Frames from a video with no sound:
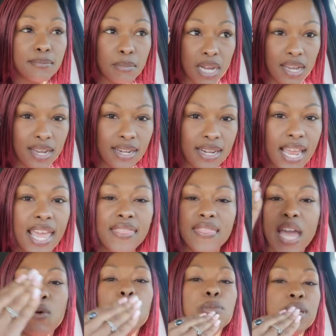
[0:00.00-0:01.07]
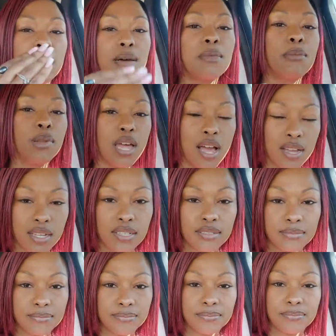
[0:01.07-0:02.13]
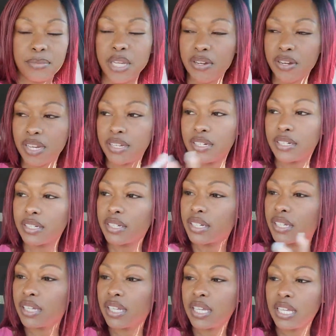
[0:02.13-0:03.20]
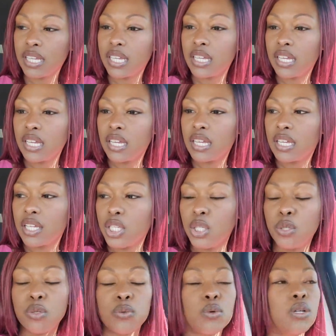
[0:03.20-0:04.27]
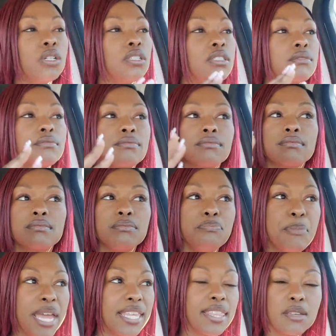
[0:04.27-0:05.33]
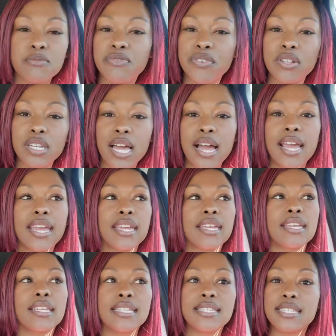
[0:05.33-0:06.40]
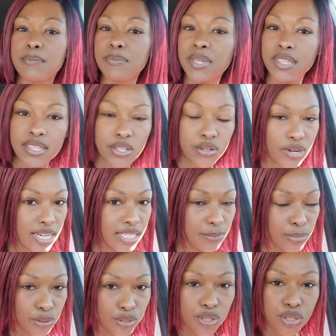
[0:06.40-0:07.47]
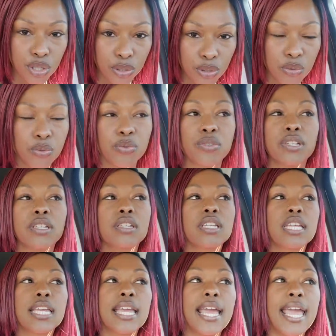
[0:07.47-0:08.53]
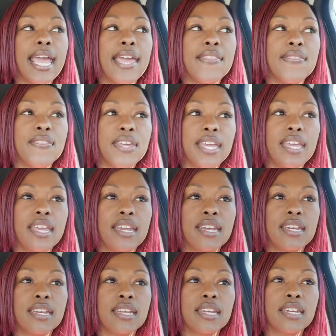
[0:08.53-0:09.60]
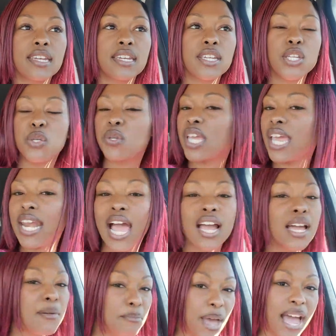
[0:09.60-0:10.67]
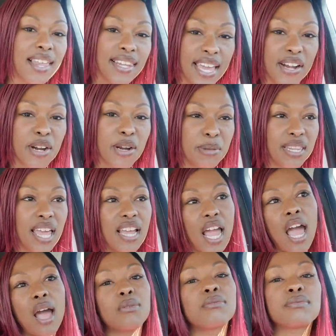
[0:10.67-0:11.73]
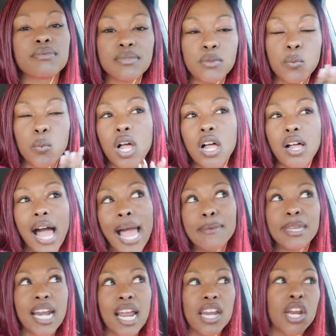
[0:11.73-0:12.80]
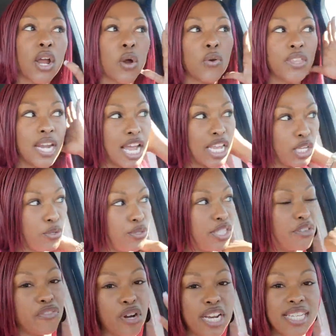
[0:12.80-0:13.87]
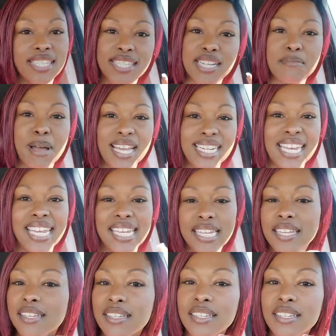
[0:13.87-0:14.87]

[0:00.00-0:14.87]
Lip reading: mind and that will become a block, period. You will make them feel like it's something that they're not supposed to do, and then you cannot come back later and be like, "Oh, well, I mean, I know that I used the phrase suck my dick,